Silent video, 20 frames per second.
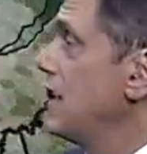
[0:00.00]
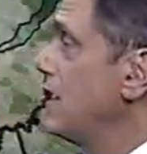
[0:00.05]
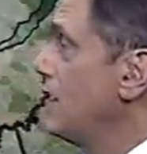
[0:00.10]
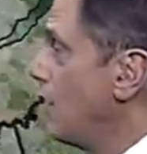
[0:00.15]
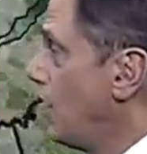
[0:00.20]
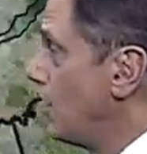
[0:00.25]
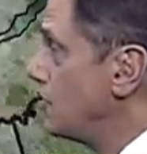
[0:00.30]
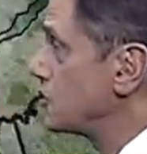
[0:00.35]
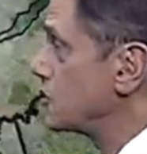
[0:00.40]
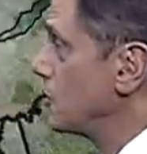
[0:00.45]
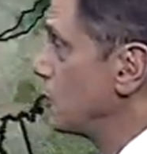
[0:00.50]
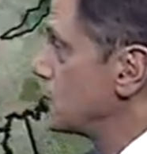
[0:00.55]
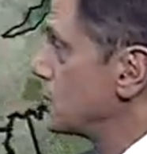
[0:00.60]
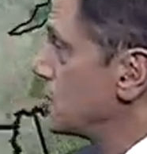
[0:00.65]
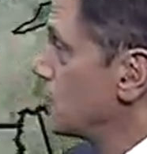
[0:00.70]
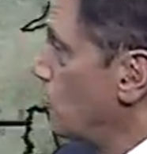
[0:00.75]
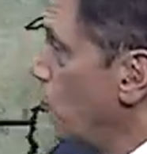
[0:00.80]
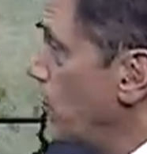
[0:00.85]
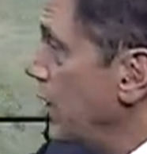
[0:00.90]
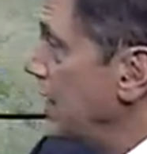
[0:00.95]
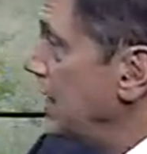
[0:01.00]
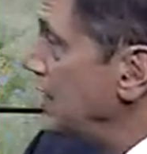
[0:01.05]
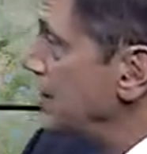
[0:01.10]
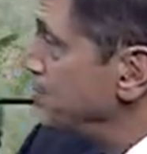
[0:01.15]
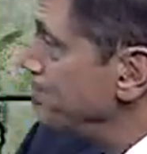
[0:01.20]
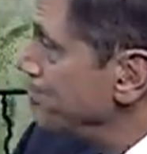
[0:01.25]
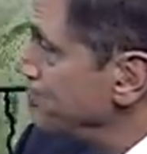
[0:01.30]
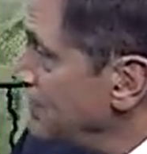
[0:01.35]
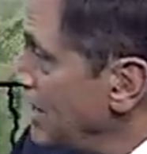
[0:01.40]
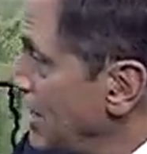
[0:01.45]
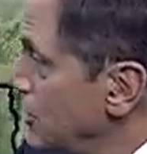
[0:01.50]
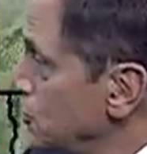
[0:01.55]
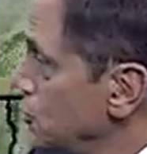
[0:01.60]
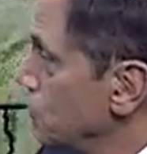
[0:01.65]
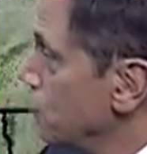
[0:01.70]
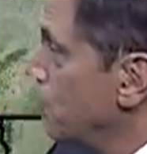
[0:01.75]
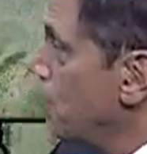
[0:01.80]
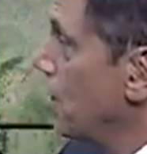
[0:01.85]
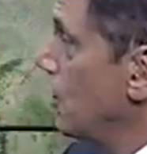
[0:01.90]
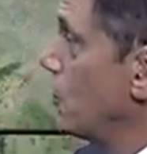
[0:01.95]
Also, some rain not
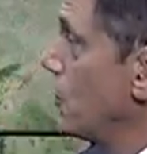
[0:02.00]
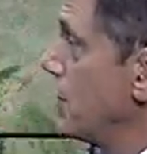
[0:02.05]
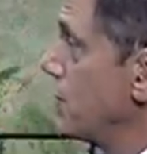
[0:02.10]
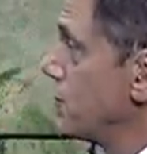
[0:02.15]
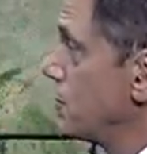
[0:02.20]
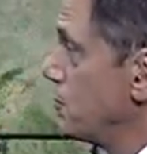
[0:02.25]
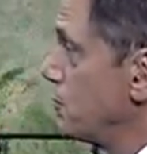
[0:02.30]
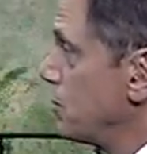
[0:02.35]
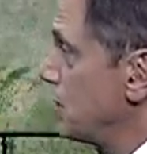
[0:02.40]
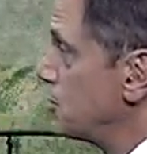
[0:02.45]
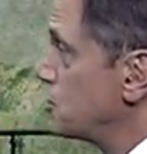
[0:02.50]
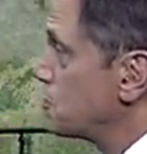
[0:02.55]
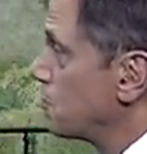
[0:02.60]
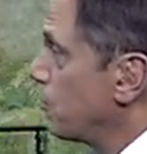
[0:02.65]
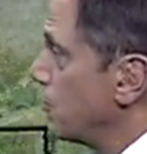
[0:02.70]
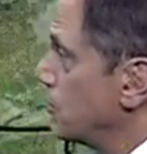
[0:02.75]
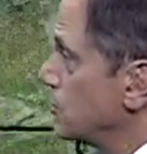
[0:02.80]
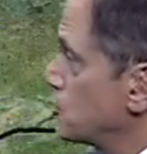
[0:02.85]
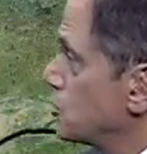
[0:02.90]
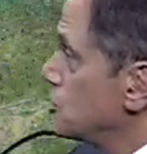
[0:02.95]
too far away from Pittsburgh.